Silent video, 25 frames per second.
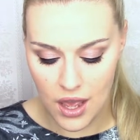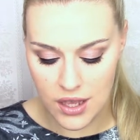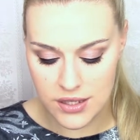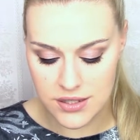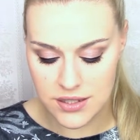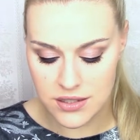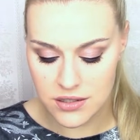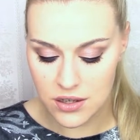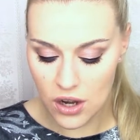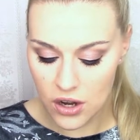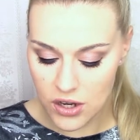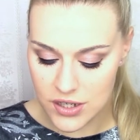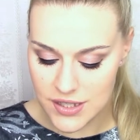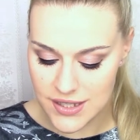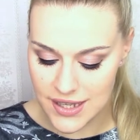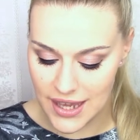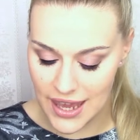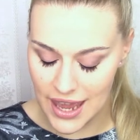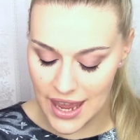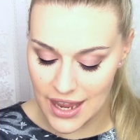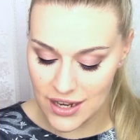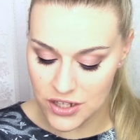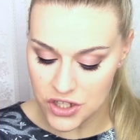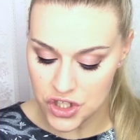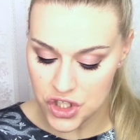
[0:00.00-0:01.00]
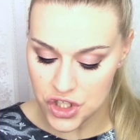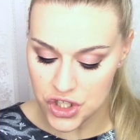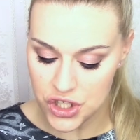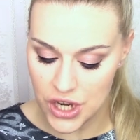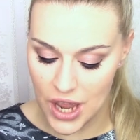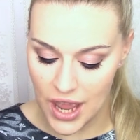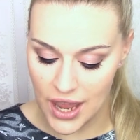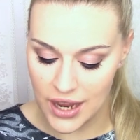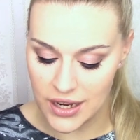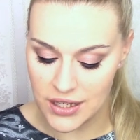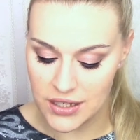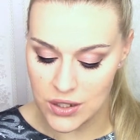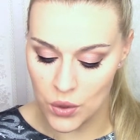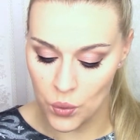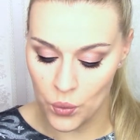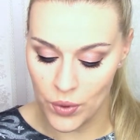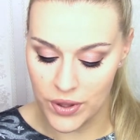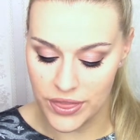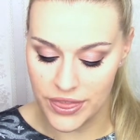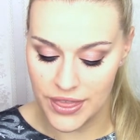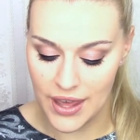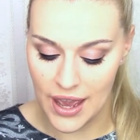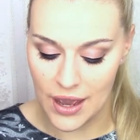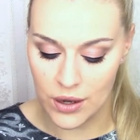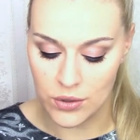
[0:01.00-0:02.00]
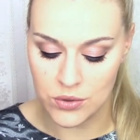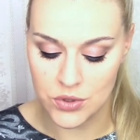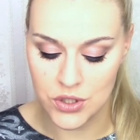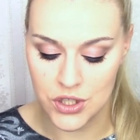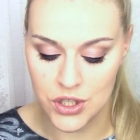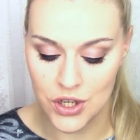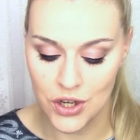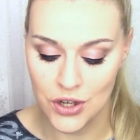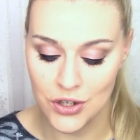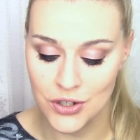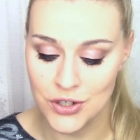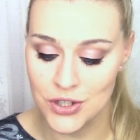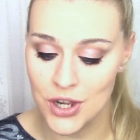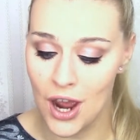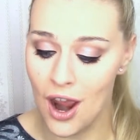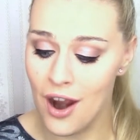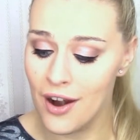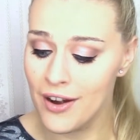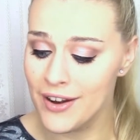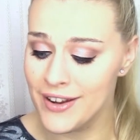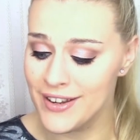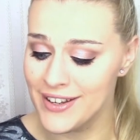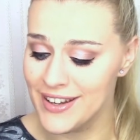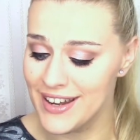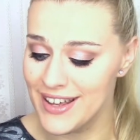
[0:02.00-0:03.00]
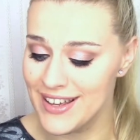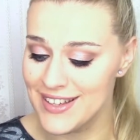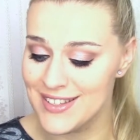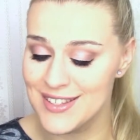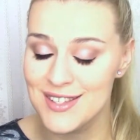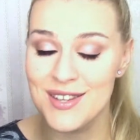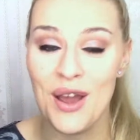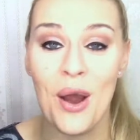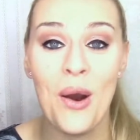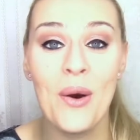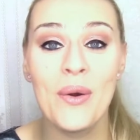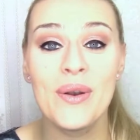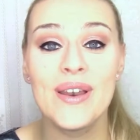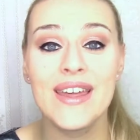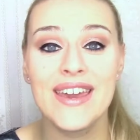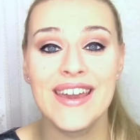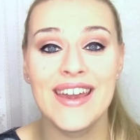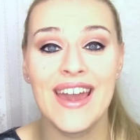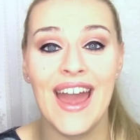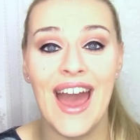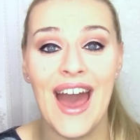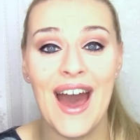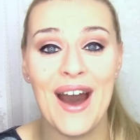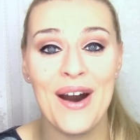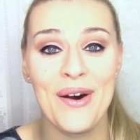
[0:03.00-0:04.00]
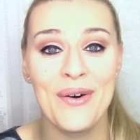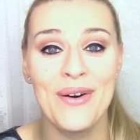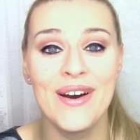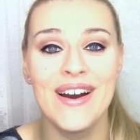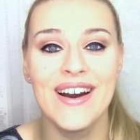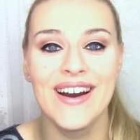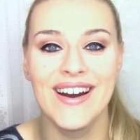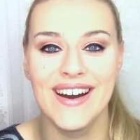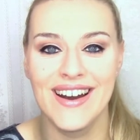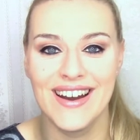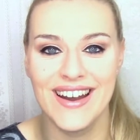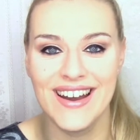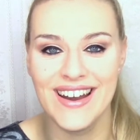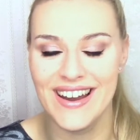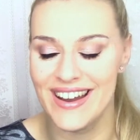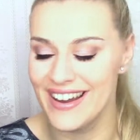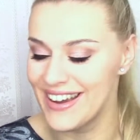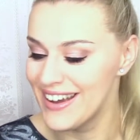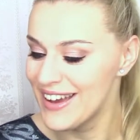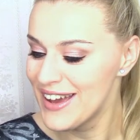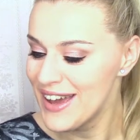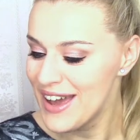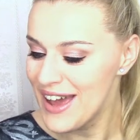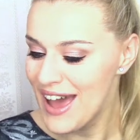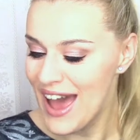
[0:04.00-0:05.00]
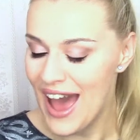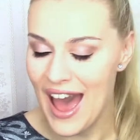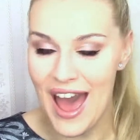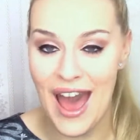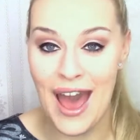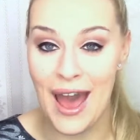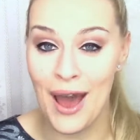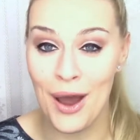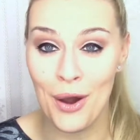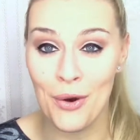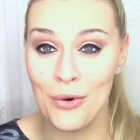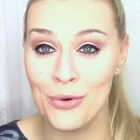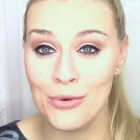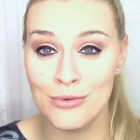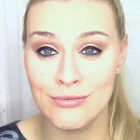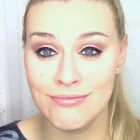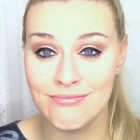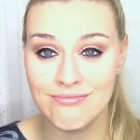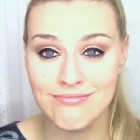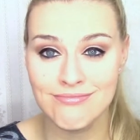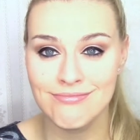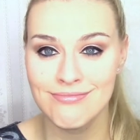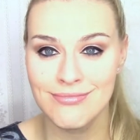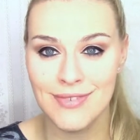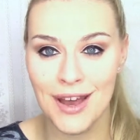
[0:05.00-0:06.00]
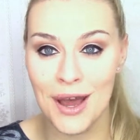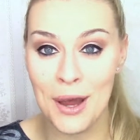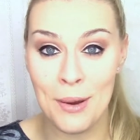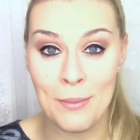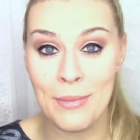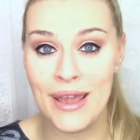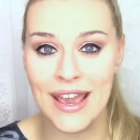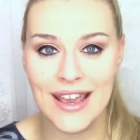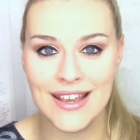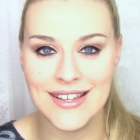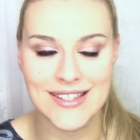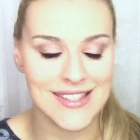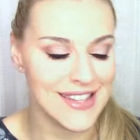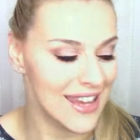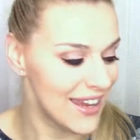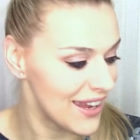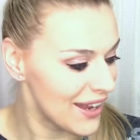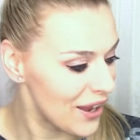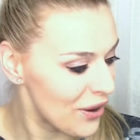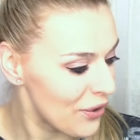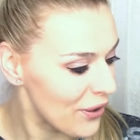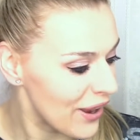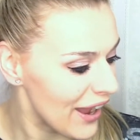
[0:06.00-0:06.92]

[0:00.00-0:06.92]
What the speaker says: Stars can't shine without darkness. Holy cow! How amazing.